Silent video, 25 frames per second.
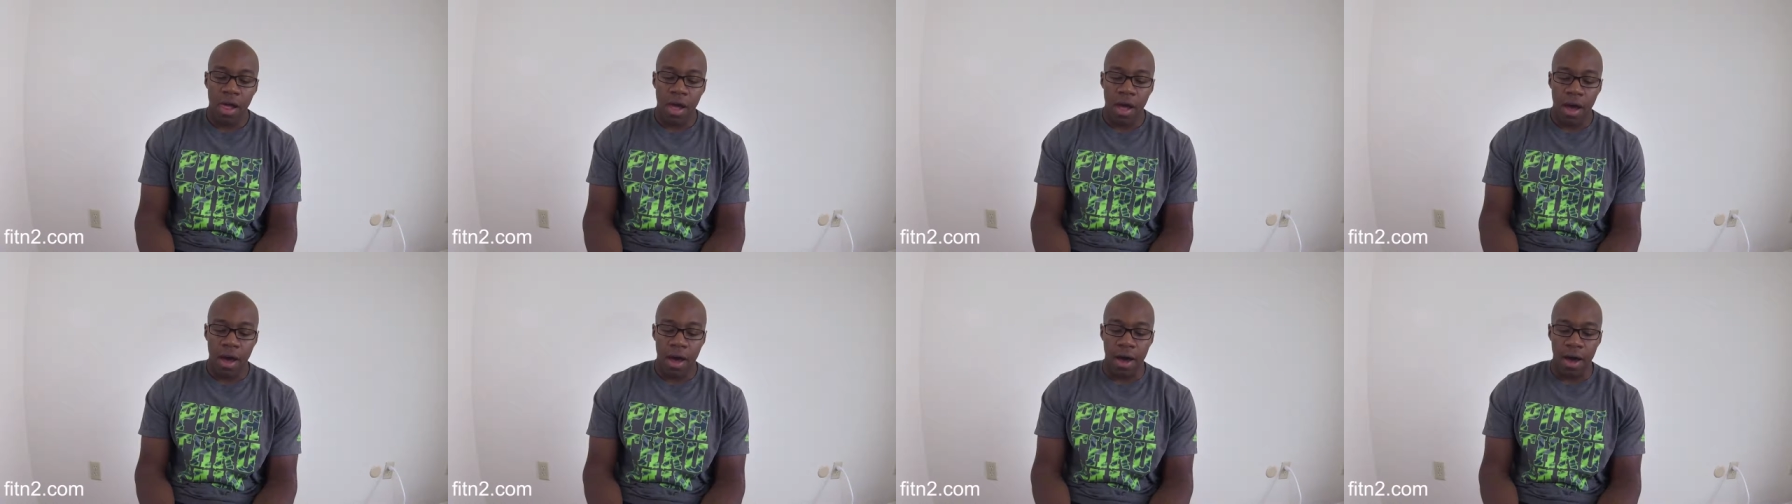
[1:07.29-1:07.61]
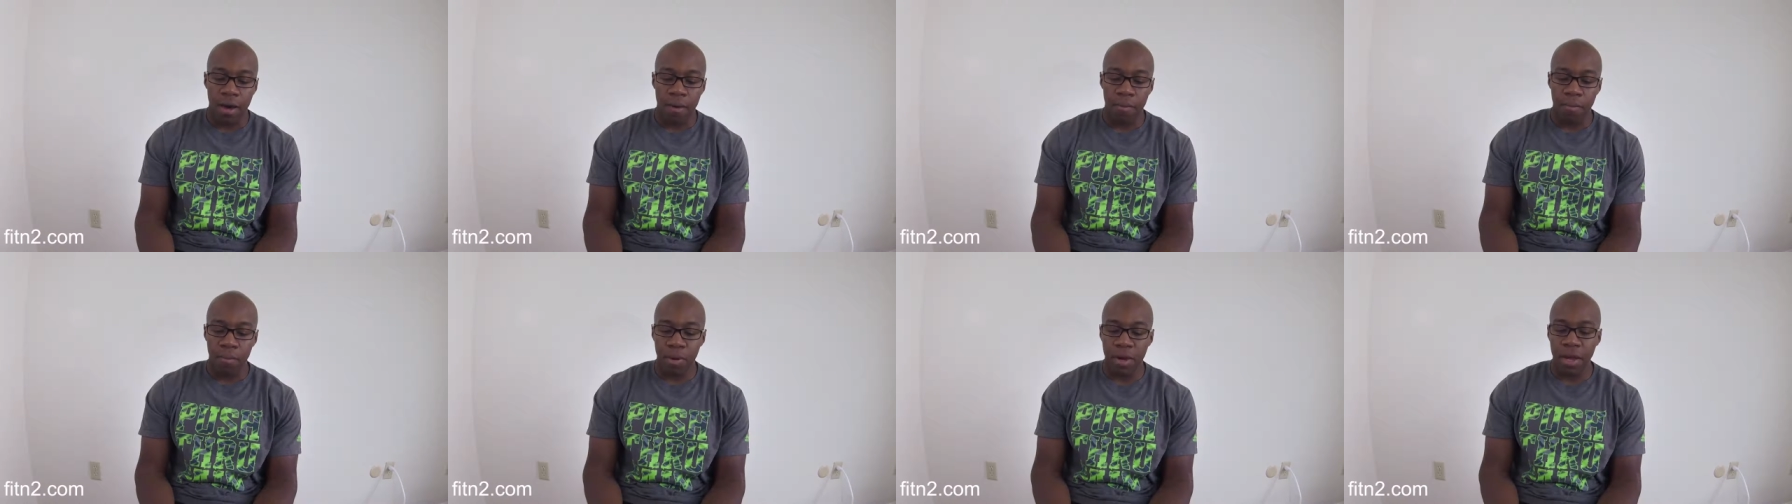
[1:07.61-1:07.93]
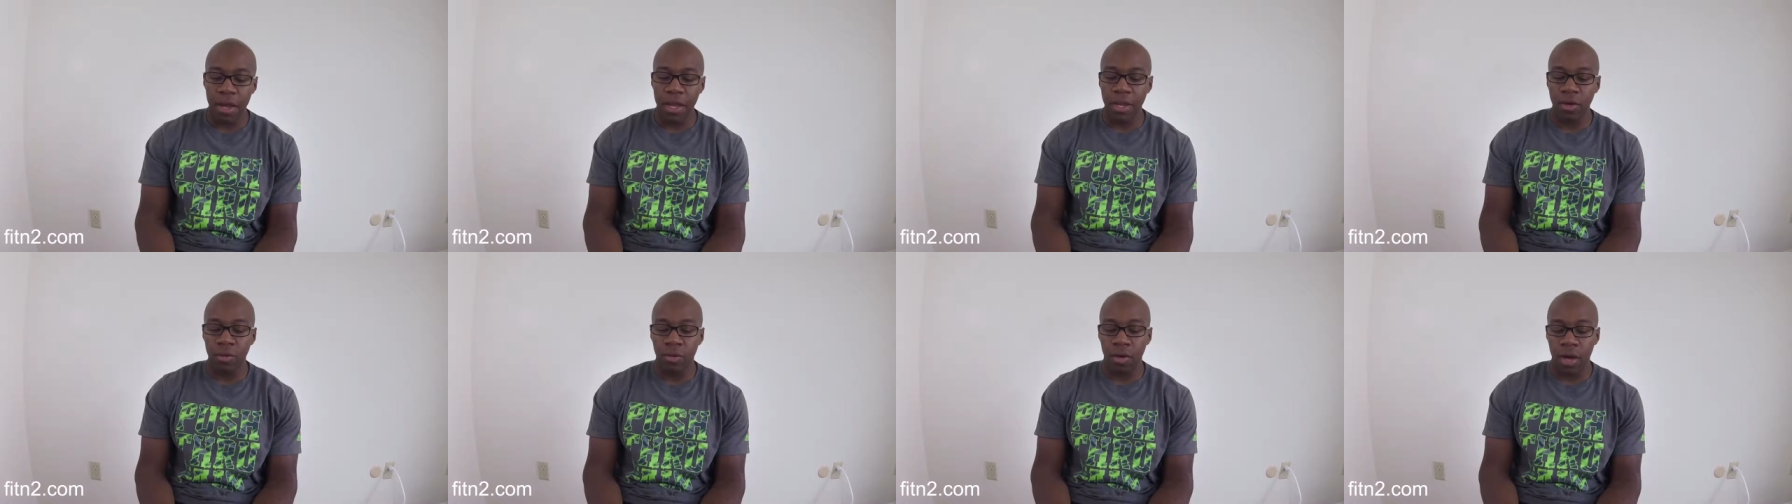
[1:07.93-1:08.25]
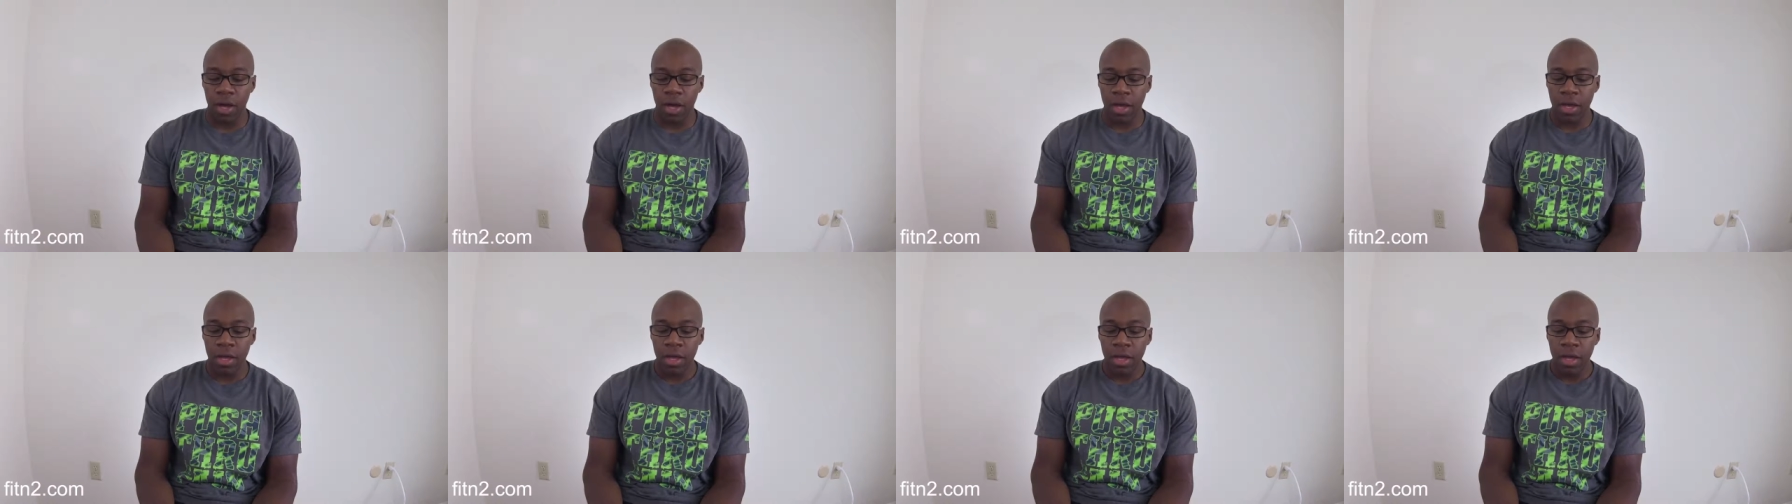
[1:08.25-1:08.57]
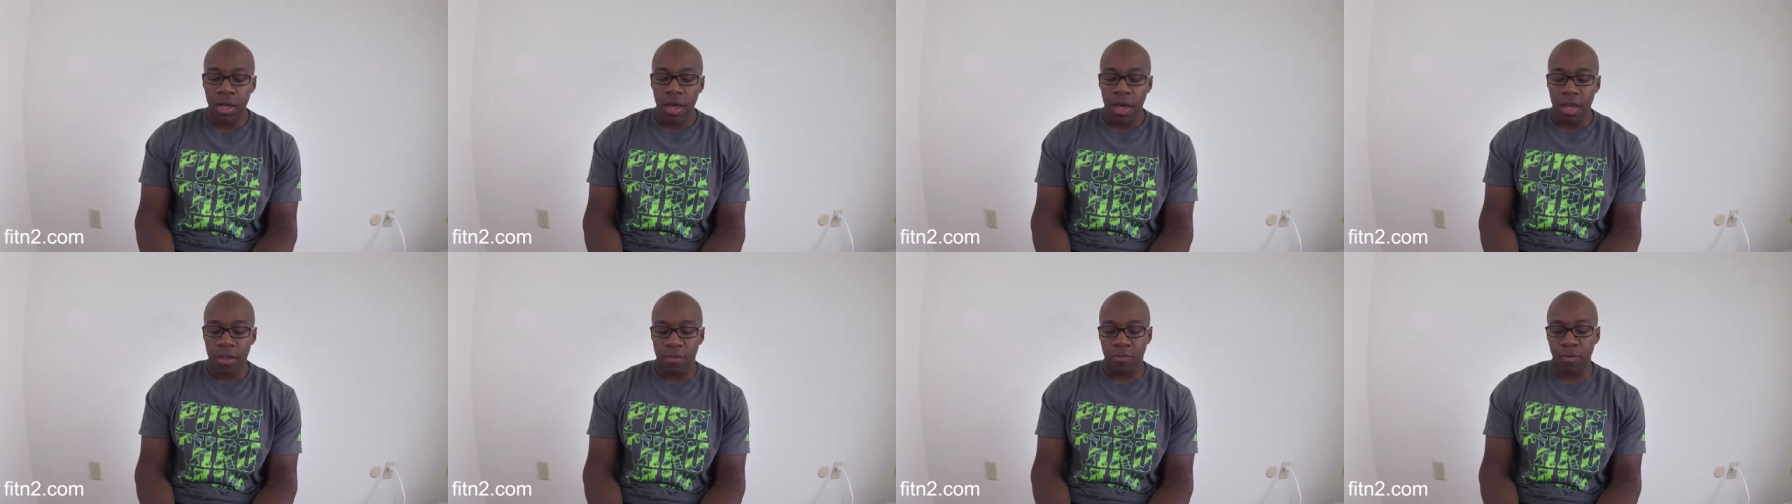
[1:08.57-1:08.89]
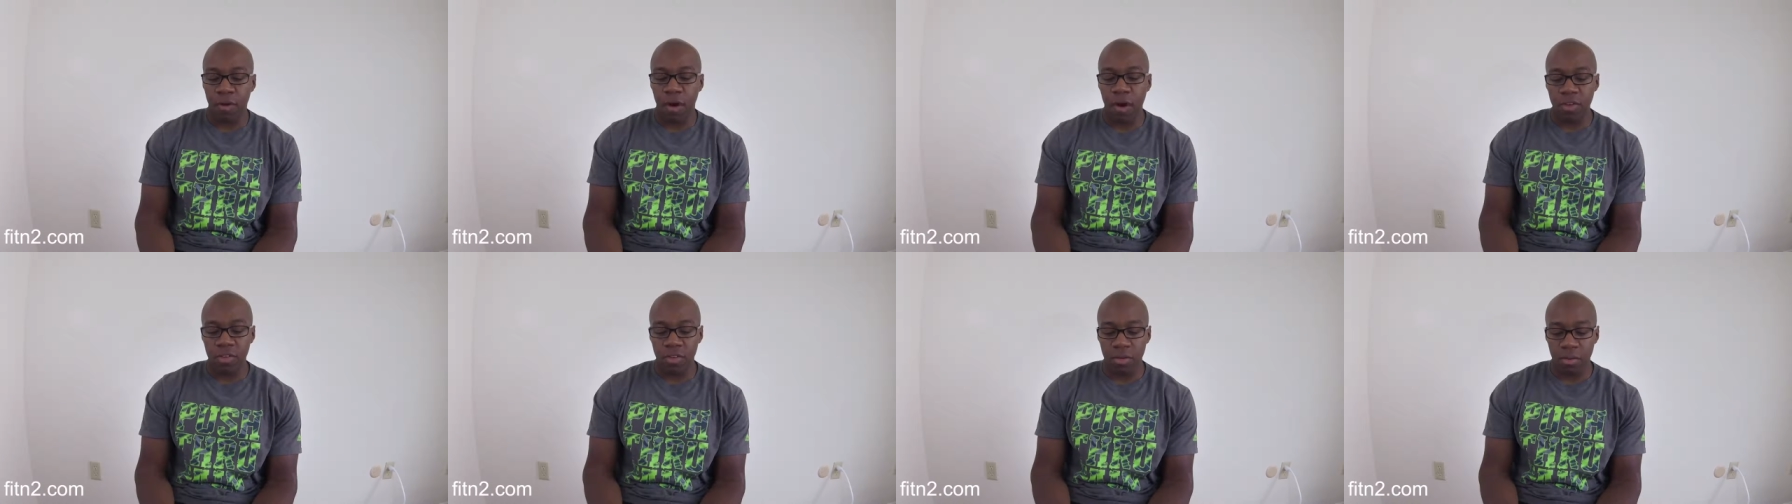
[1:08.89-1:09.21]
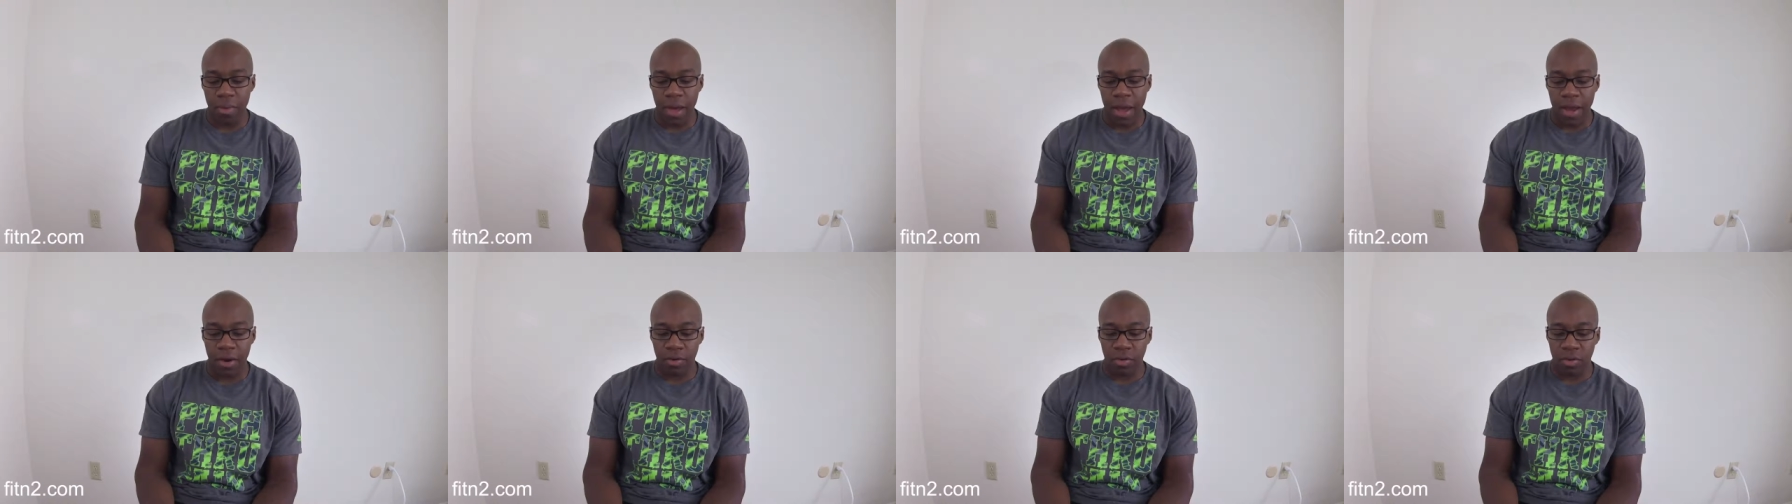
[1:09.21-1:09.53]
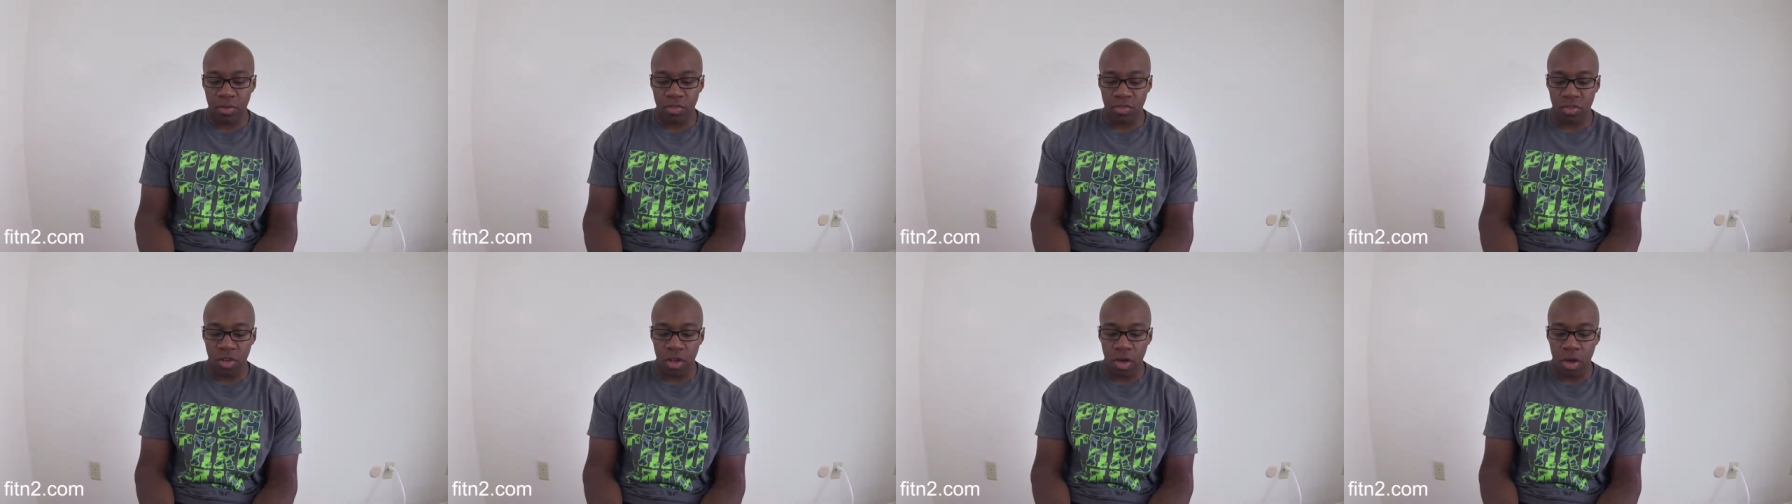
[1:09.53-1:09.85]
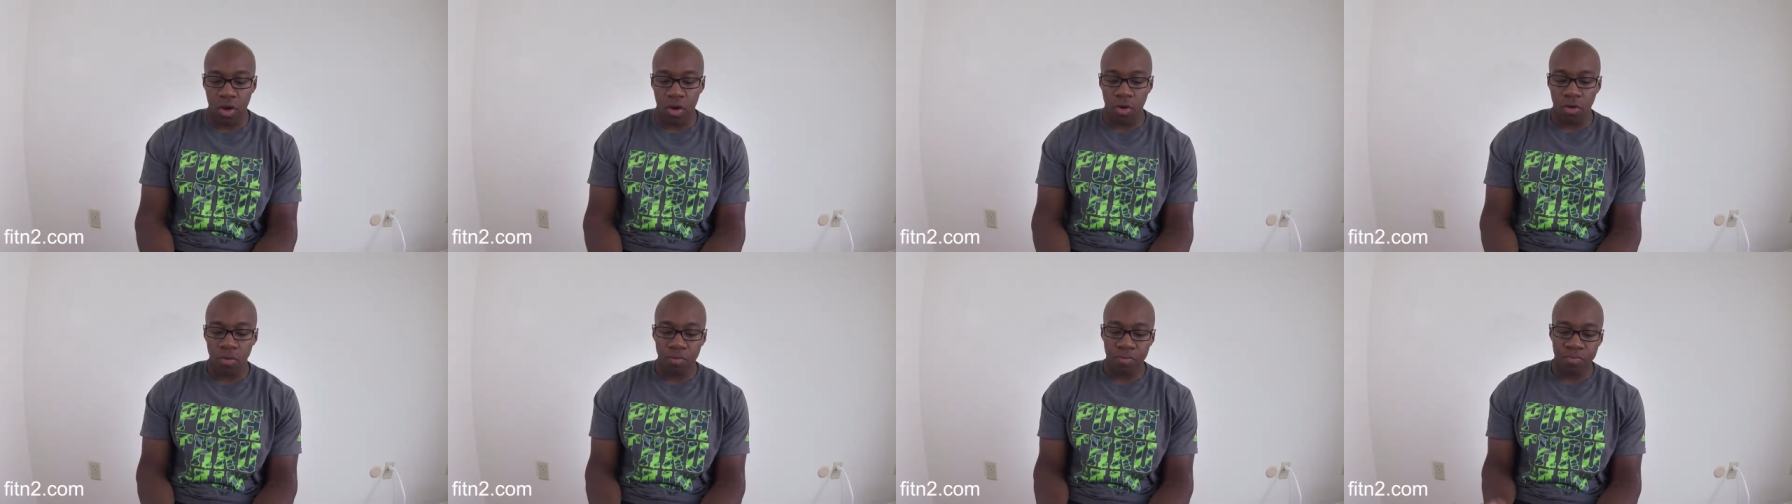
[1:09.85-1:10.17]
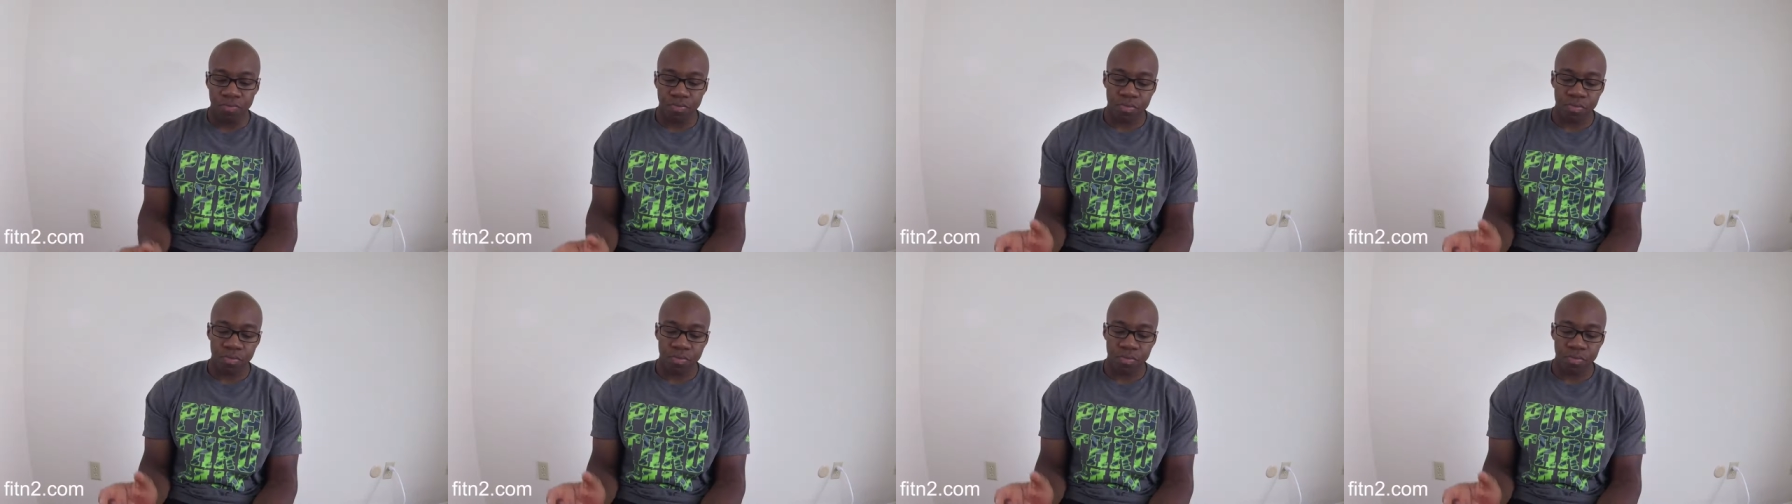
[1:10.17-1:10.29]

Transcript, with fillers: um, but anyway as far as the macros go